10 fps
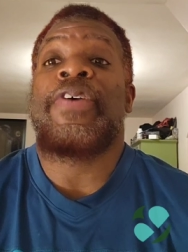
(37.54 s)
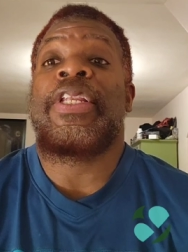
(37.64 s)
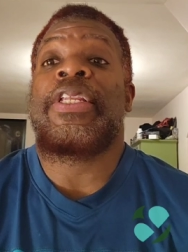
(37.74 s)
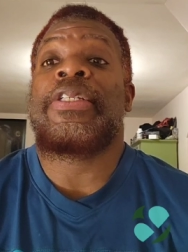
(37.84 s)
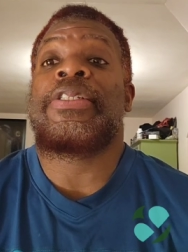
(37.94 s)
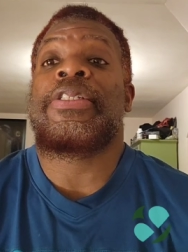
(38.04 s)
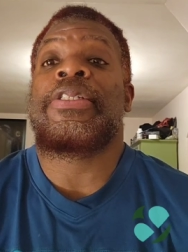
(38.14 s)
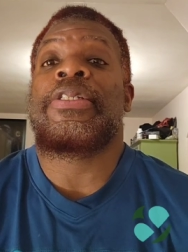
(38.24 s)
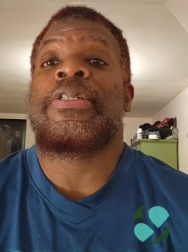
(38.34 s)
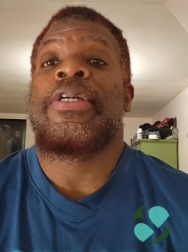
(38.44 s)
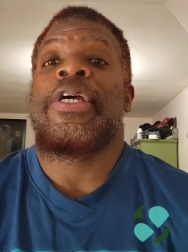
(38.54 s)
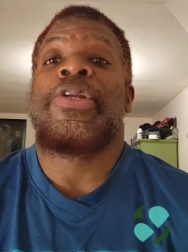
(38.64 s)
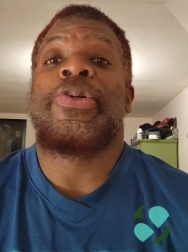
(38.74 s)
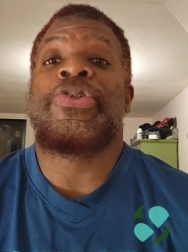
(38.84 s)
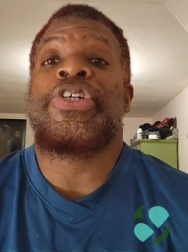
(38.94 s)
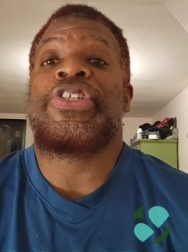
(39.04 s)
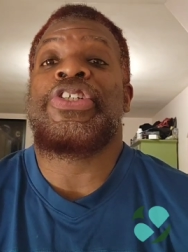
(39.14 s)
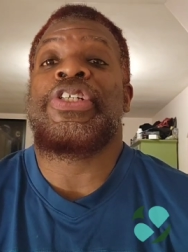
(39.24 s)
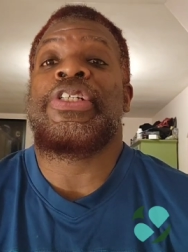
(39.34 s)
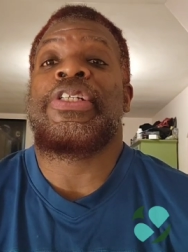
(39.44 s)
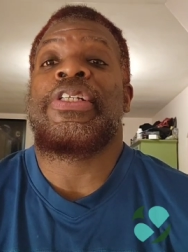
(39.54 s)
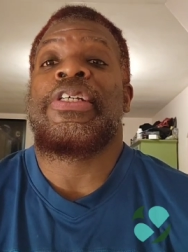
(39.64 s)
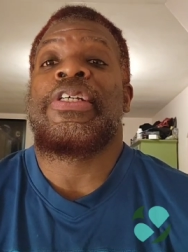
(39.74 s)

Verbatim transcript: fitness, nutrition,